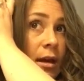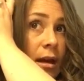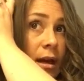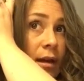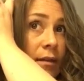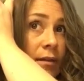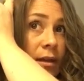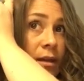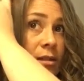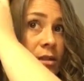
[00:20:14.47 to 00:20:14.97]

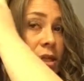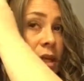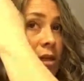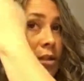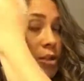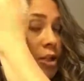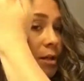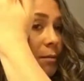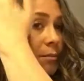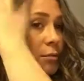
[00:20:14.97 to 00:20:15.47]
and then
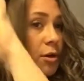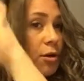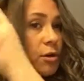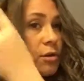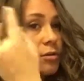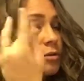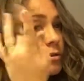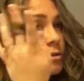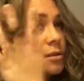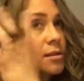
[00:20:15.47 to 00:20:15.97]
touch-up
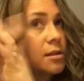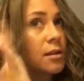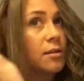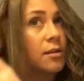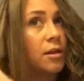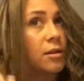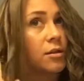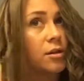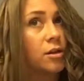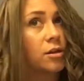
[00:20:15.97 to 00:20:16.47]
curls
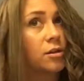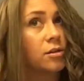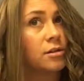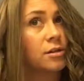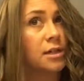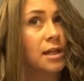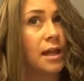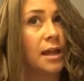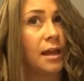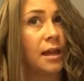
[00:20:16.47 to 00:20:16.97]
the third
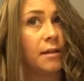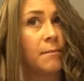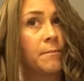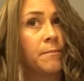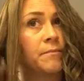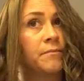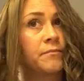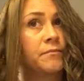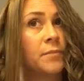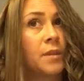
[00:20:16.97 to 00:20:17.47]
day,
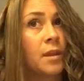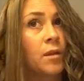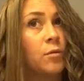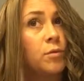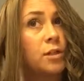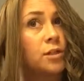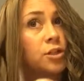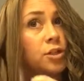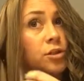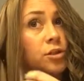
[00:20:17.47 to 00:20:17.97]

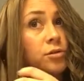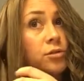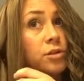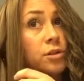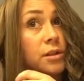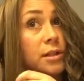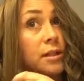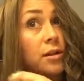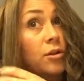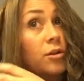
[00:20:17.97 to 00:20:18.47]
which
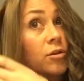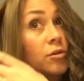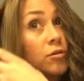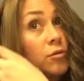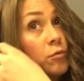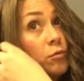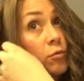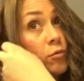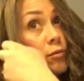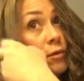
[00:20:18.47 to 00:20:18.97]
usually curl
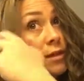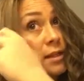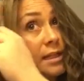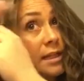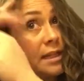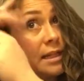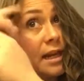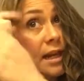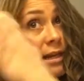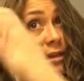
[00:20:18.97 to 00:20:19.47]

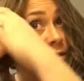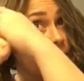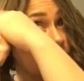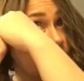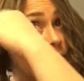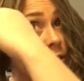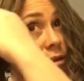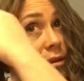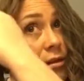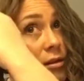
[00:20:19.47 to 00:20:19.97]
really
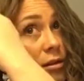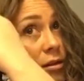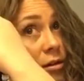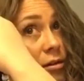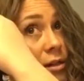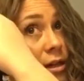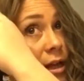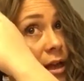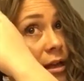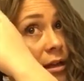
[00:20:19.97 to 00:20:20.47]
nicely the
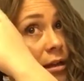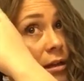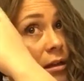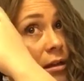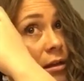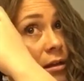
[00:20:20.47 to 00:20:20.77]
third day.